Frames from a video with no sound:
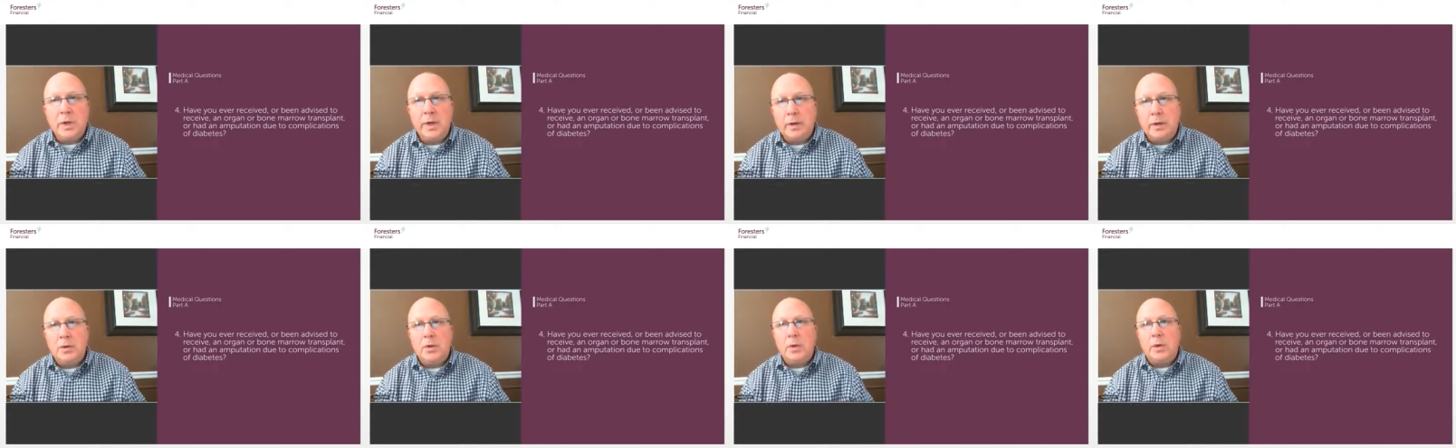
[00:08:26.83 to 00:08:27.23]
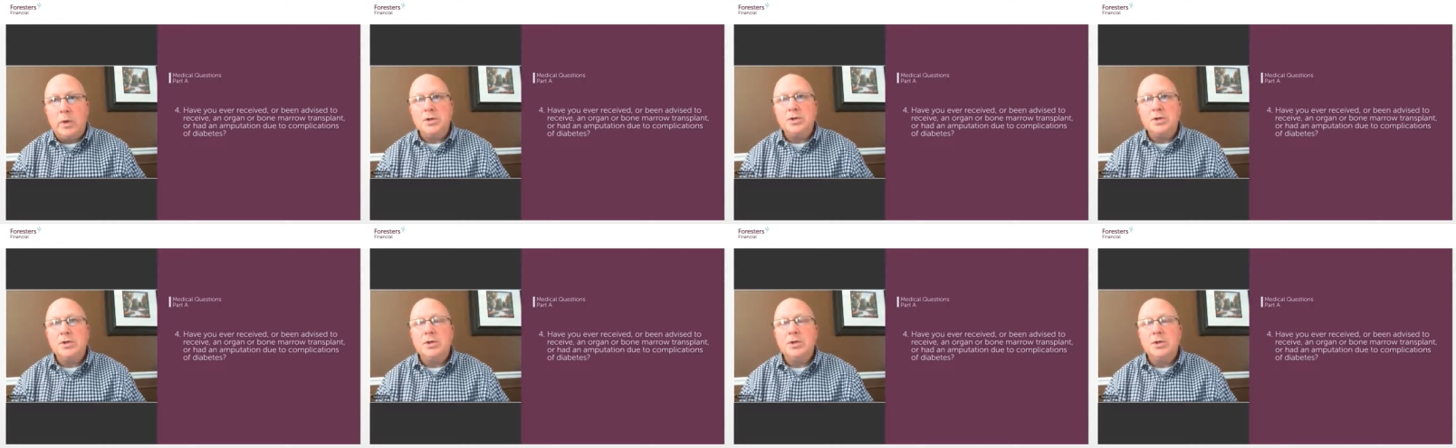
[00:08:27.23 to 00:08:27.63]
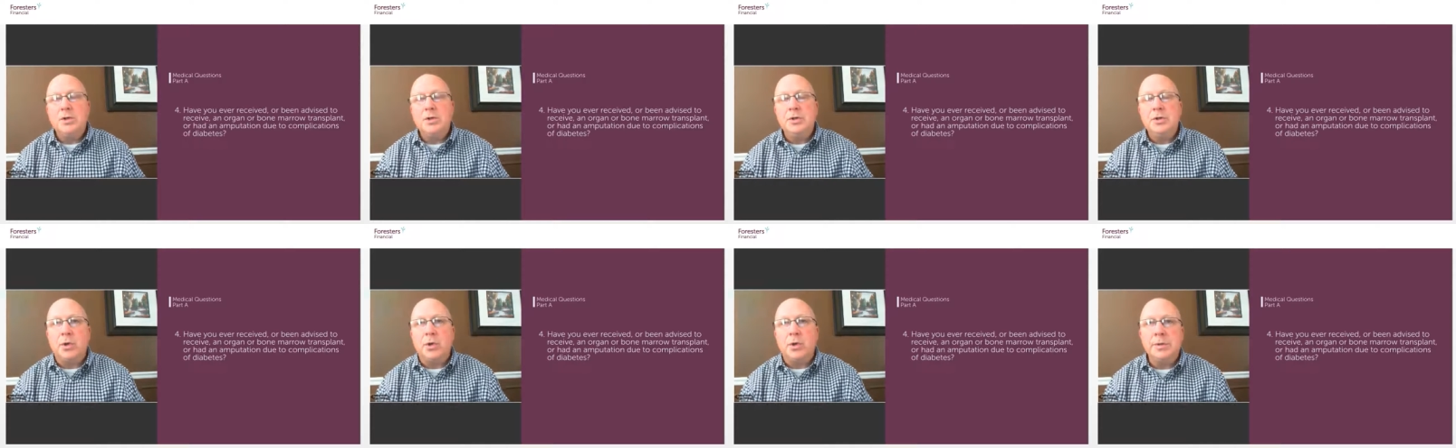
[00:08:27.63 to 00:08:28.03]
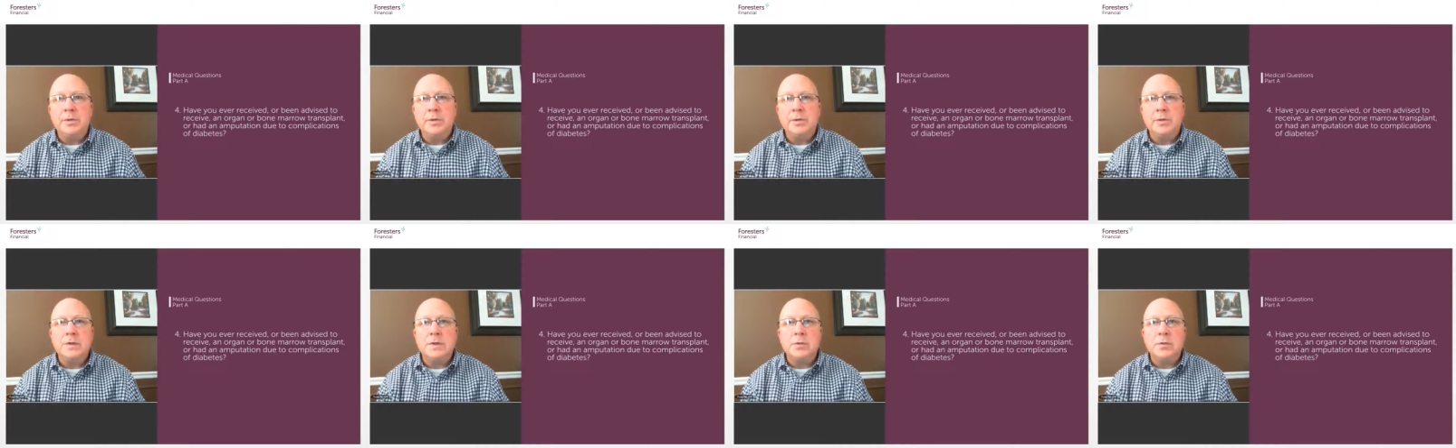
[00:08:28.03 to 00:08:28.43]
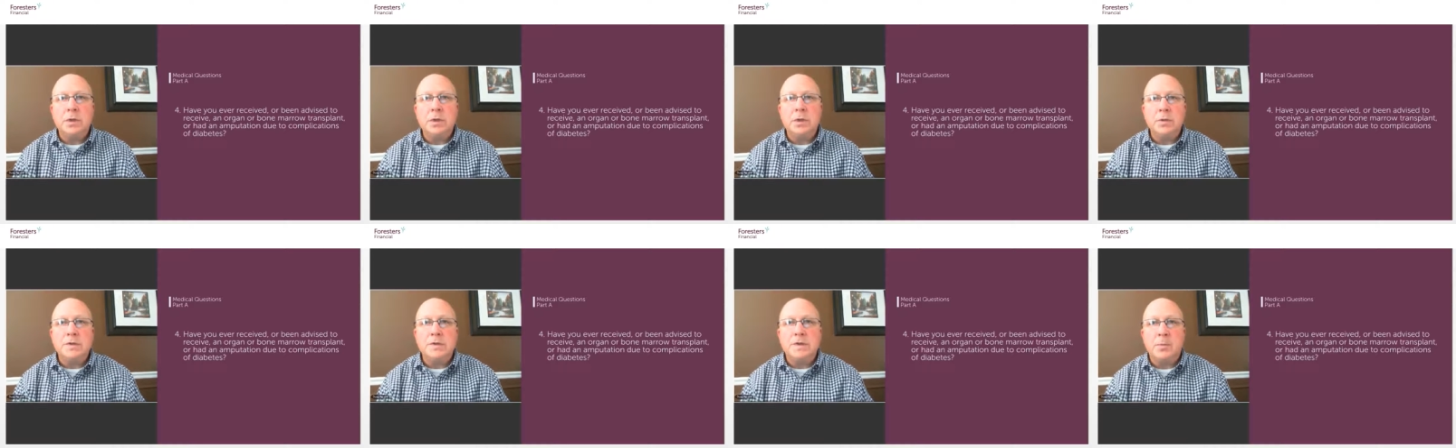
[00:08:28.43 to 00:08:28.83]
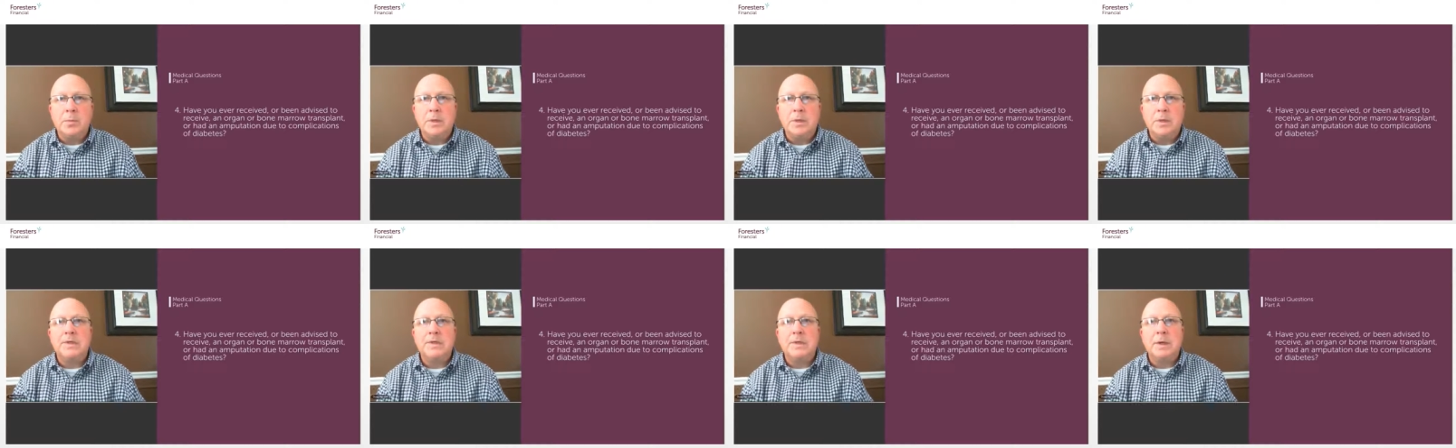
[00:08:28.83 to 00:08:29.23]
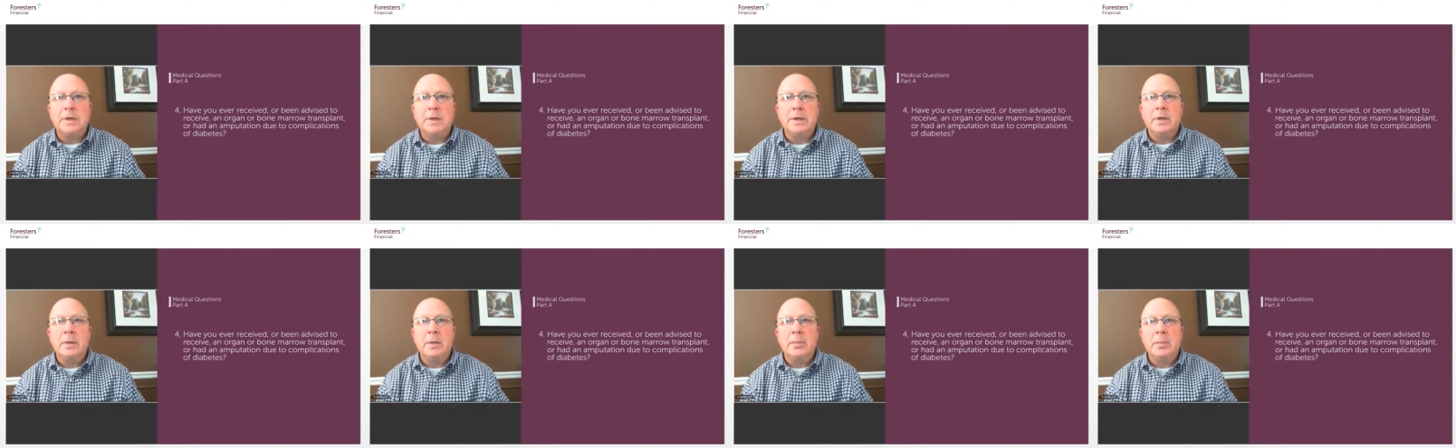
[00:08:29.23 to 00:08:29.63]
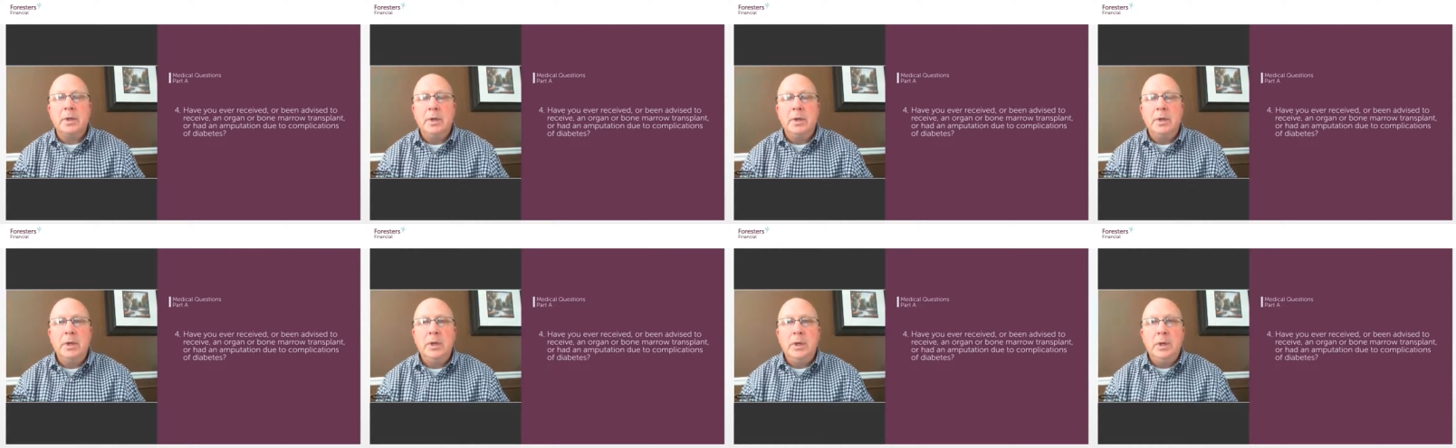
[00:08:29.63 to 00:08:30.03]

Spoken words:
We had a question earlier this week when somebody signed up